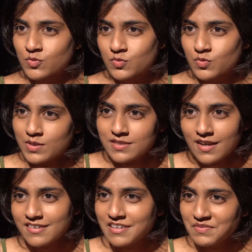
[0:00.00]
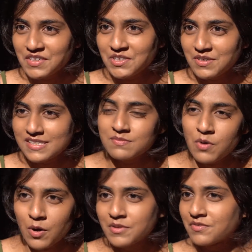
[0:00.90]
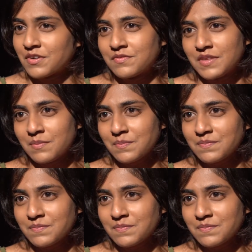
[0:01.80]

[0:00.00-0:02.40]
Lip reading: So I started referring to her as mom in front of them.